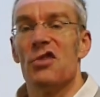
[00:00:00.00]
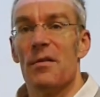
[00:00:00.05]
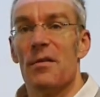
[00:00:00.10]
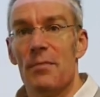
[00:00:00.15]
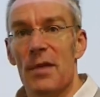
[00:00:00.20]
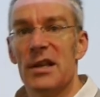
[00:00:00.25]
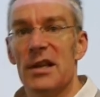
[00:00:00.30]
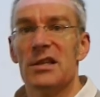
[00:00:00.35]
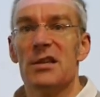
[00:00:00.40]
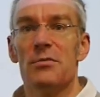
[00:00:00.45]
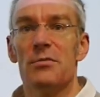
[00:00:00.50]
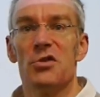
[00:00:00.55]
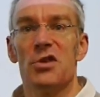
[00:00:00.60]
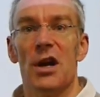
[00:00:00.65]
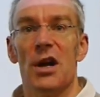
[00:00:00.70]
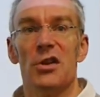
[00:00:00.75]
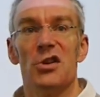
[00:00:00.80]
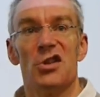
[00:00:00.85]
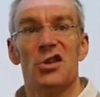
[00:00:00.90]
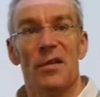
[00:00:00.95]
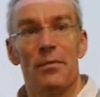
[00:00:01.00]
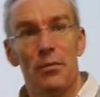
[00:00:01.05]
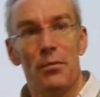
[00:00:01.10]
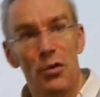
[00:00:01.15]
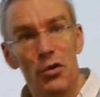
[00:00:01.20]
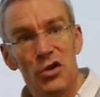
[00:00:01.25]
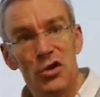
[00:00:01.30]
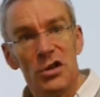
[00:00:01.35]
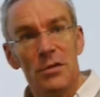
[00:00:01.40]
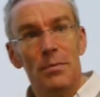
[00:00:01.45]
I've made some changes, I've
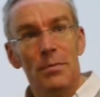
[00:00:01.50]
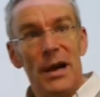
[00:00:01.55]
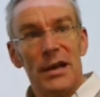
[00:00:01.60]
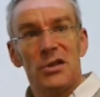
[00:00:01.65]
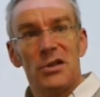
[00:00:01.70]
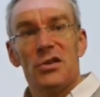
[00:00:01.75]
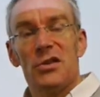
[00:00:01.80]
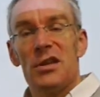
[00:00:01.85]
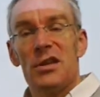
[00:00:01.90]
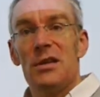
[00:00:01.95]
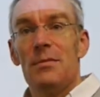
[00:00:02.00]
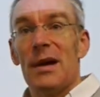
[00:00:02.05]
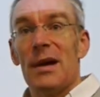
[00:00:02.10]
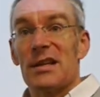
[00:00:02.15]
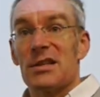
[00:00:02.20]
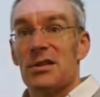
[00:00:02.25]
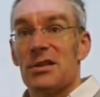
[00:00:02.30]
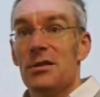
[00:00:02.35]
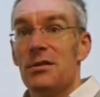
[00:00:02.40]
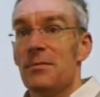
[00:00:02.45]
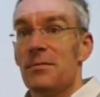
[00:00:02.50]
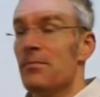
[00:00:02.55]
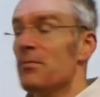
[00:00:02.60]
pushed them back to the master,